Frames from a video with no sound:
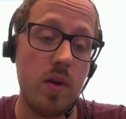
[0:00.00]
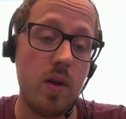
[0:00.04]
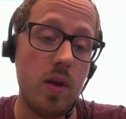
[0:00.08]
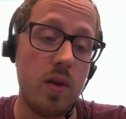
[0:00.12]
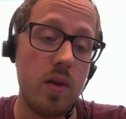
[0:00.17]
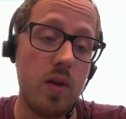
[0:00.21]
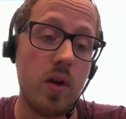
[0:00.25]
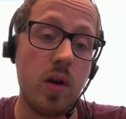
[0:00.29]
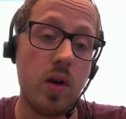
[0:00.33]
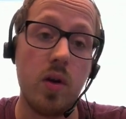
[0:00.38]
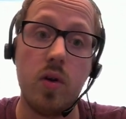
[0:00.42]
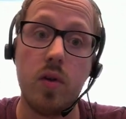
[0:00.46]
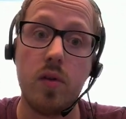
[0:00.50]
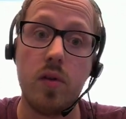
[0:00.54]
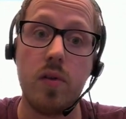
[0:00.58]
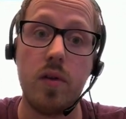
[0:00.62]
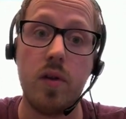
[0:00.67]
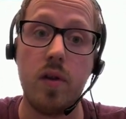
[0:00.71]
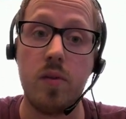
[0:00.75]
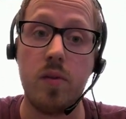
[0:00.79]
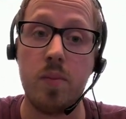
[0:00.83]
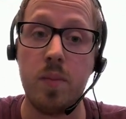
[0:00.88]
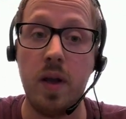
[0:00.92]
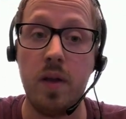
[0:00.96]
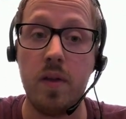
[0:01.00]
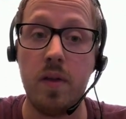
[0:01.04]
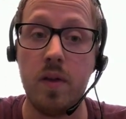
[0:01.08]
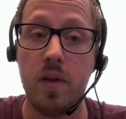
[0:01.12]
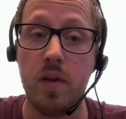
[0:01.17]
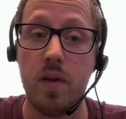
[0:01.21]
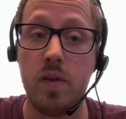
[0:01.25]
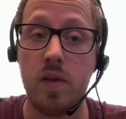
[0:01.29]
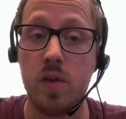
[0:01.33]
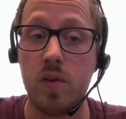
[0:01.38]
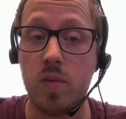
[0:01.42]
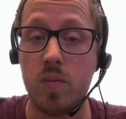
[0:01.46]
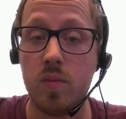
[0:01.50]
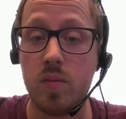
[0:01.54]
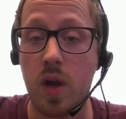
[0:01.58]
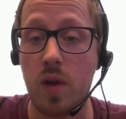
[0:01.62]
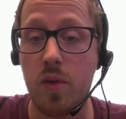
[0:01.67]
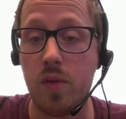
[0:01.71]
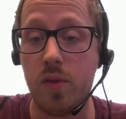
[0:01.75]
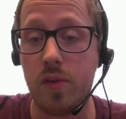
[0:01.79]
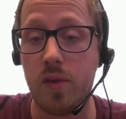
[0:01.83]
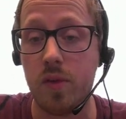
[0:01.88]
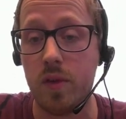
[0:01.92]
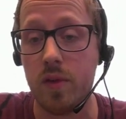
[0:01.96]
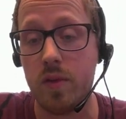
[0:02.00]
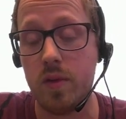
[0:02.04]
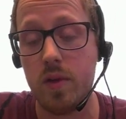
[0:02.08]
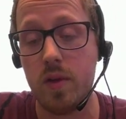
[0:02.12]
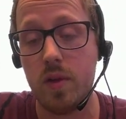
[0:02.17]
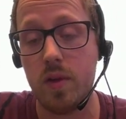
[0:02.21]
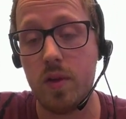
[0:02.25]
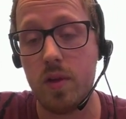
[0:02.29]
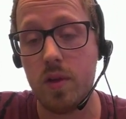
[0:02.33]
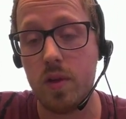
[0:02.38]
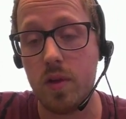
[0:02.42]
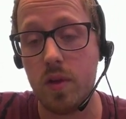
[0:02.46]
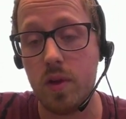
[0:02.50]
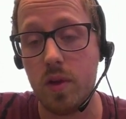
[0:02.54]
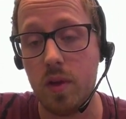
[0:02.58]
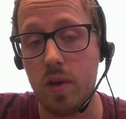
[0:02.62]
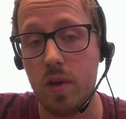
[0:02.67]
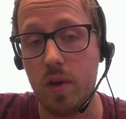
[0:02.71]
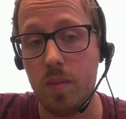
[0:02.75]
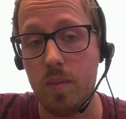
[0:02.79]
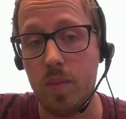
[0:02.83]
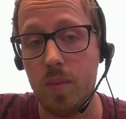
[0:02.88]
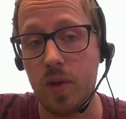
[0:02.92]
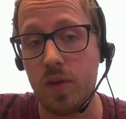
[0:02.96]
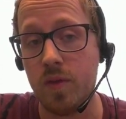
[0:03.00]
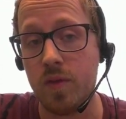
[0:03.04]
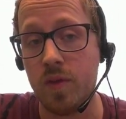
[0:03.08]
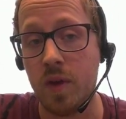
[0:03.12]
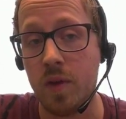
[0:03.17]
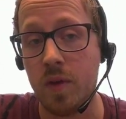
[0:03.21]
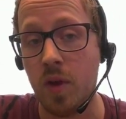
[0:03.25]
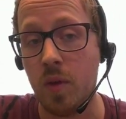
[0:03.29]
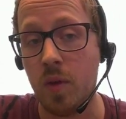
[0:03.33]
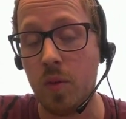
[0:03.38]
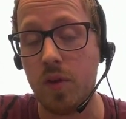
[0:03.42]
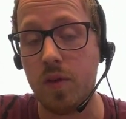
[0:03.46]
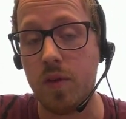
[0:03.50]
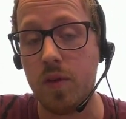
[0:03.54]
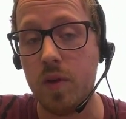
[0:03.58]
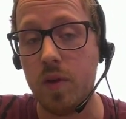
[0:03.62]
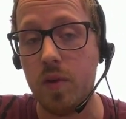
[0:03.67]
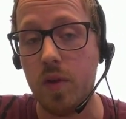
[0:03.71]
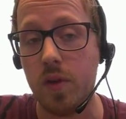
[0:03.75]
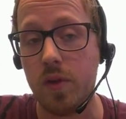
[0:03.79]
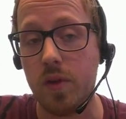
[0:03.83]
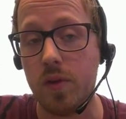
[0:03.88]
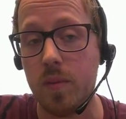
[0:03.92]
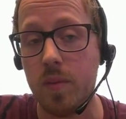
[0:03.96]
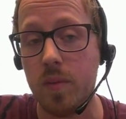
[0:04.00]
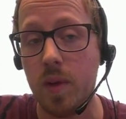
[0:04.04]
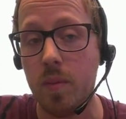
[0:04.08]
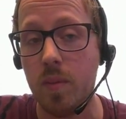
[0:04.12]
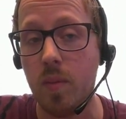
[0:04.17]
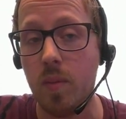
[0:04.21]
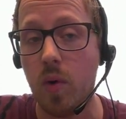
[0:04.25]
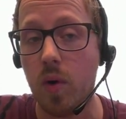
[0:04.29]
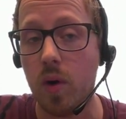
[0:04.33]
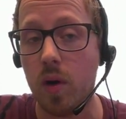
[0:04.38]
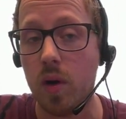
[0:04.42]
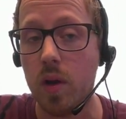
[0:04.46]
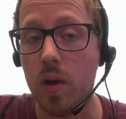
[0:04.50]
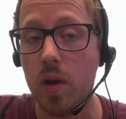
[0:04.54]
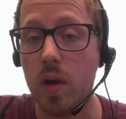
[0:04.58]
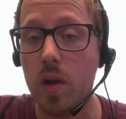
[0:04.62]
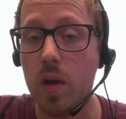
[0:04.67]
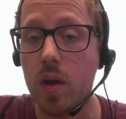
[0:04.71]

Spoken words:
You can also display it in the Genome Browser, but the Variomics view is a bit more